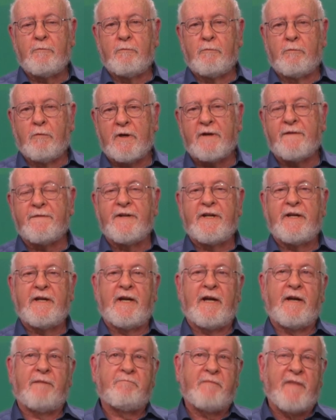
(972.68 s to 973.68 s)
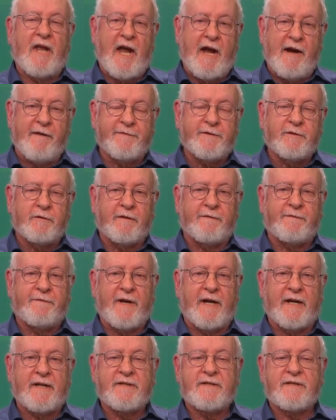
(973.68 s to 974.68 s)
One of the after
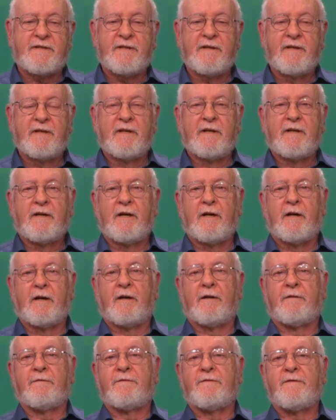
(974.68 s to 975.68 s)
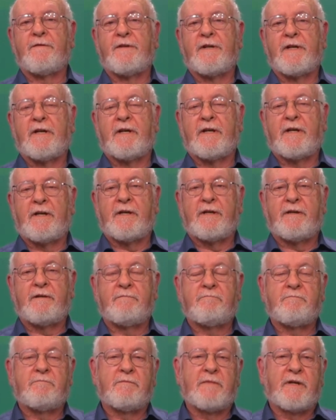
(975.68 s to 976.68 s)
effects of the
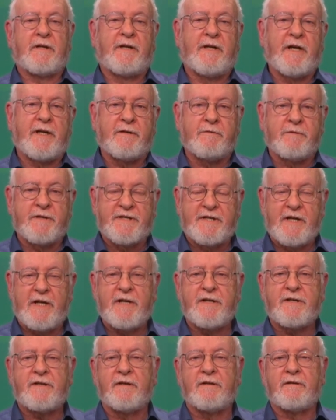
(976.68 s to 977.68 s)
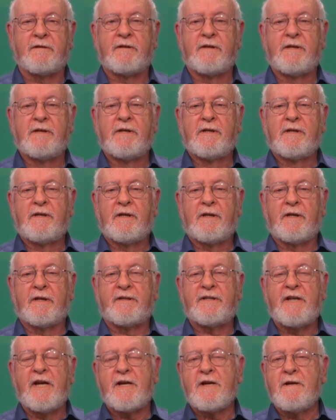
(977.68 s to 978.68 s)
ghettoization
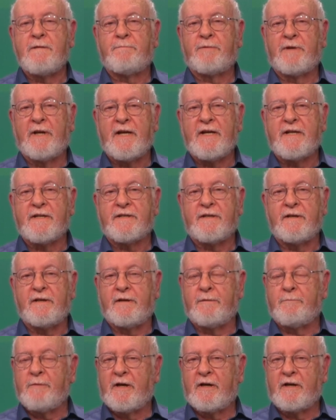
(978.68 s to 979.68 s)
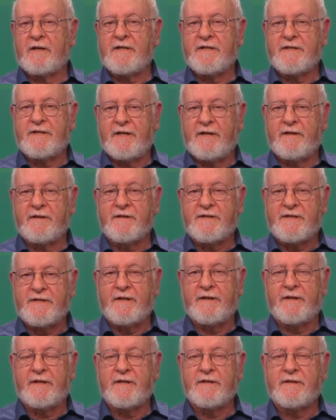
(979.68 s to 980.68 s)
taking place in America's inner
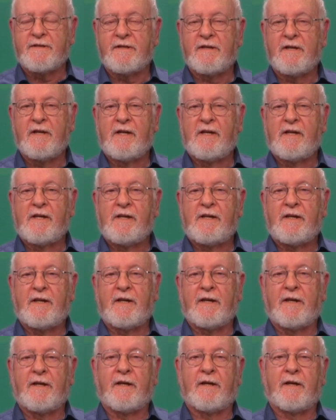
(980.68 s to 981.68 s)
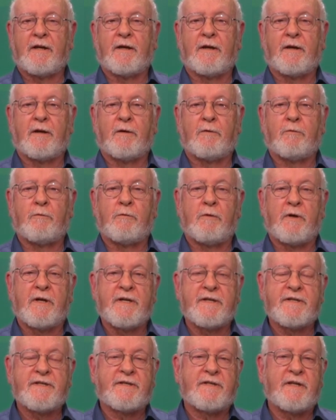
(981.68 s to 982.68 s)
cities
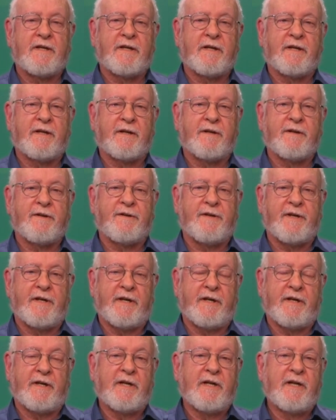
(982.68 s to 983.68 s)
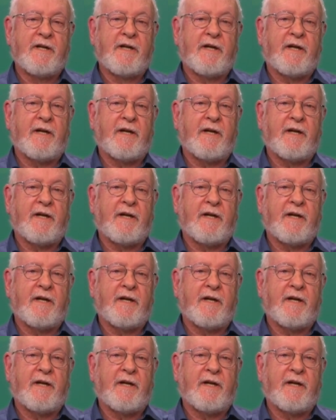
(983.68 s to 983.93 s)
was the